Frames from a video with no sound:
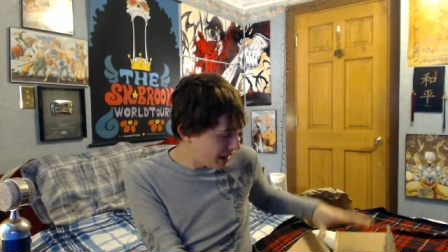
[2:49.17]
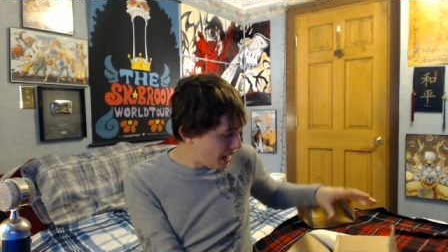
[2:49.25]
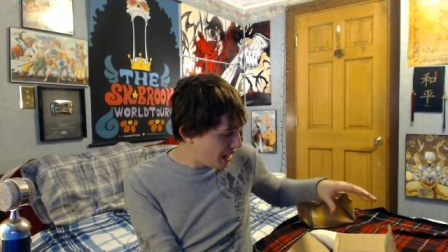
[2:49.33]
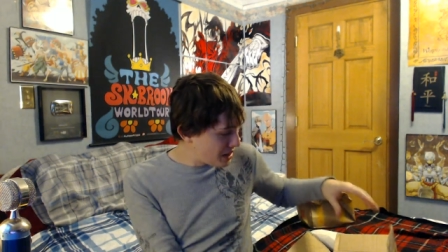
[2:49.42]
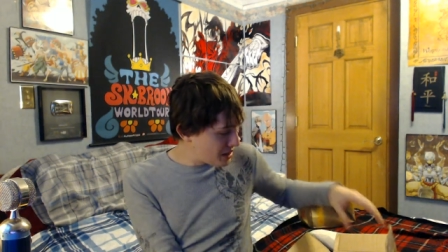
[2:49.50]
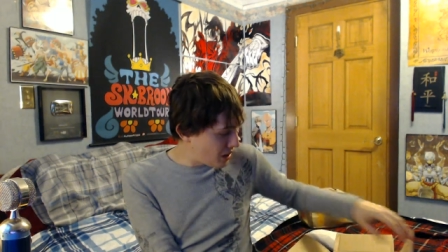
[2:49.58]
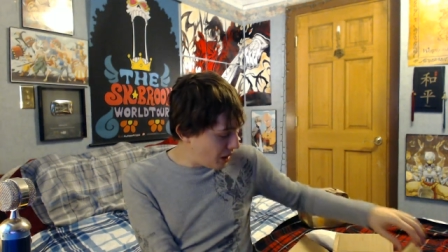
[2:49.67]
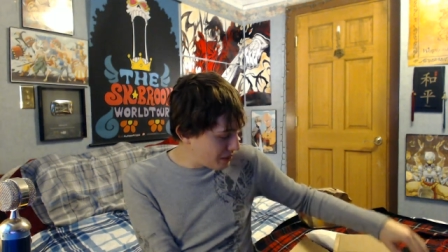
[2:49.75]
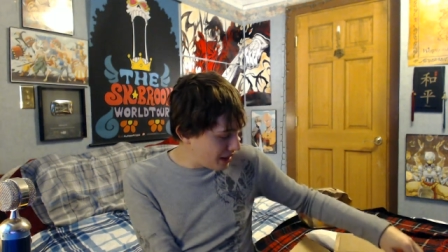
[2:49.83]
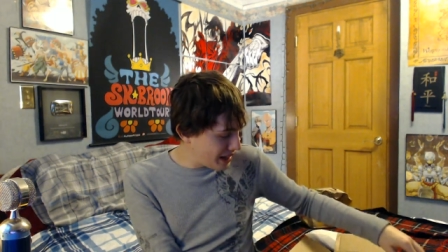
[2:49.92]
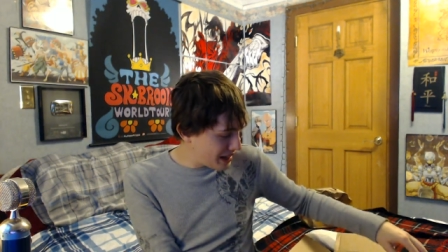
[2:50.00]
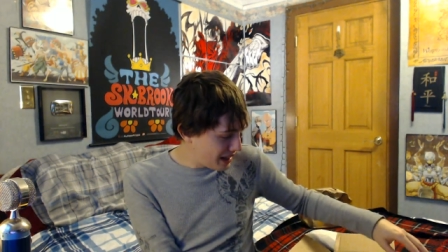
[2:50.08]
So I'm
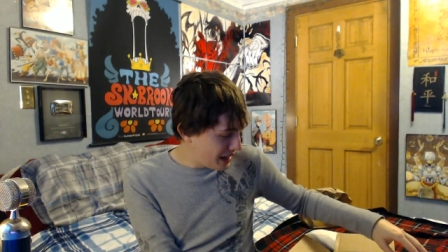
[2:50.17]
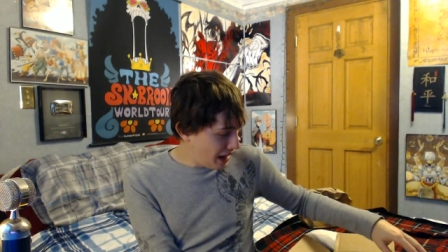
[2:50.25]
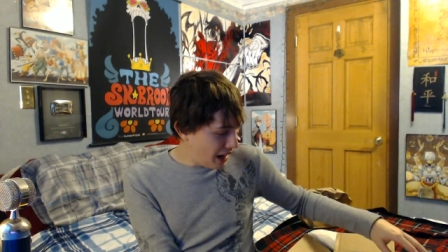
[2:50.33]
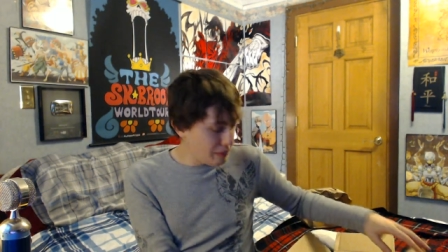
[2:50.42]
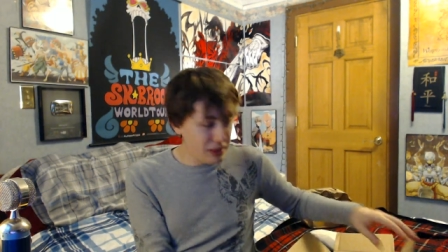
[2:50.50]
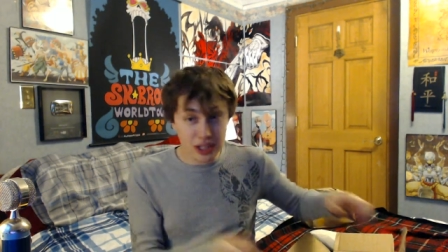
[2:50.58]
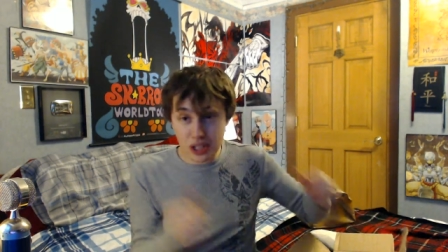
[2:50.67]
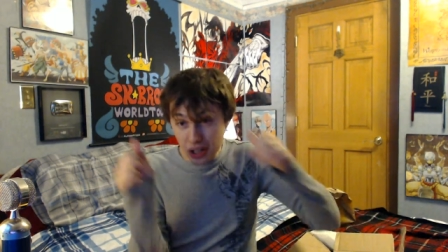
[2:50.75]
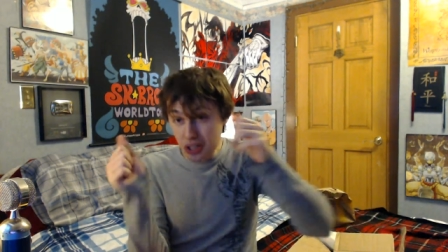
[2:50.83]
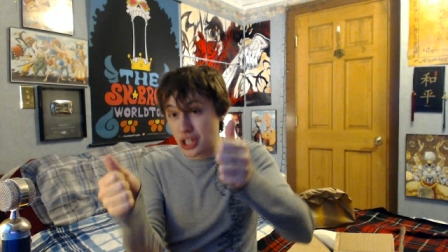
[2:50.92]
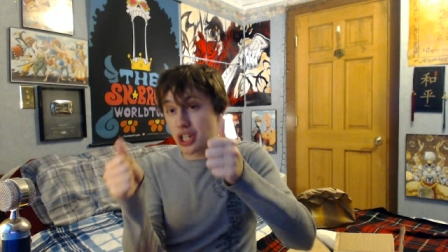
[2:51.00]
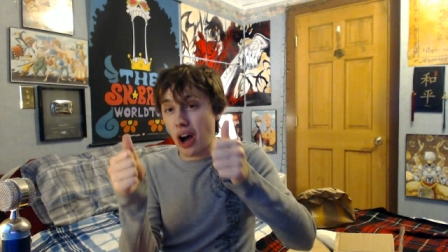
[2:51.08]
like, I'm like,
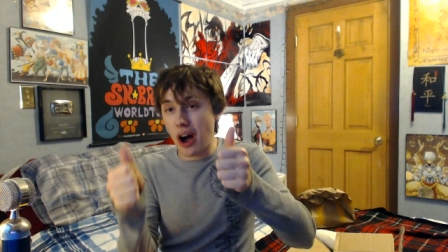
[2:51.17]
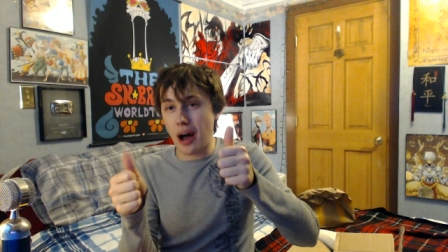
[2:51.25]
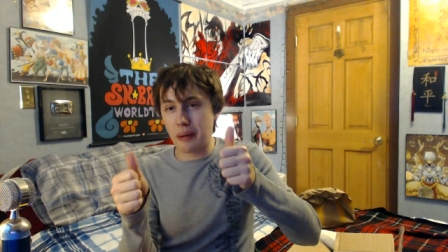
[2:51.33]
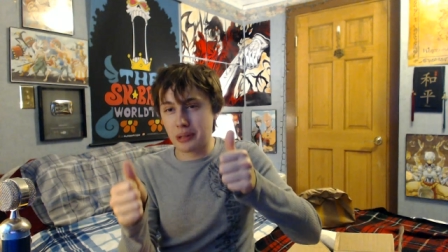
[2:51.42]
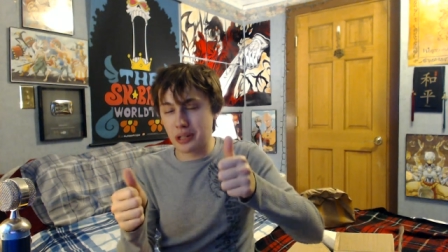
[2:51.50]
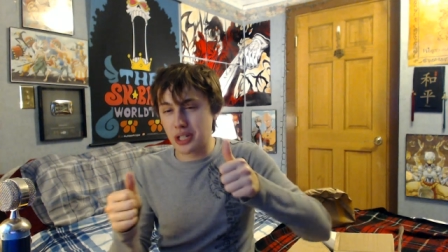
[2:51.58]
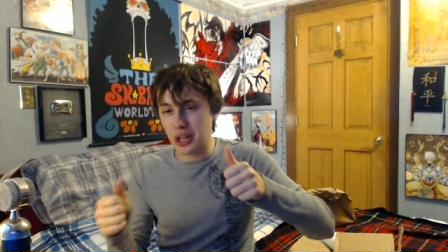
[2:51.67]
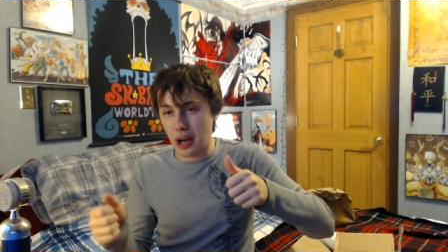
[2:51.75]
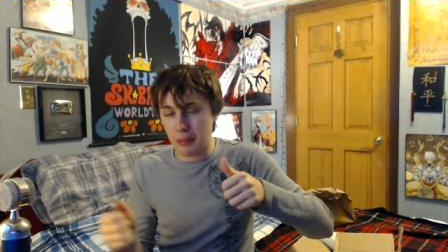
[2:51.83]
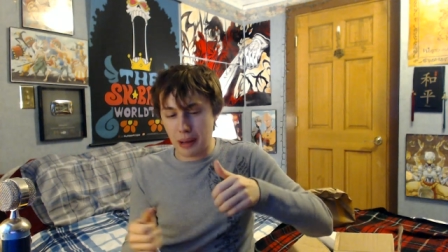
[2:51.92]
good job, good job.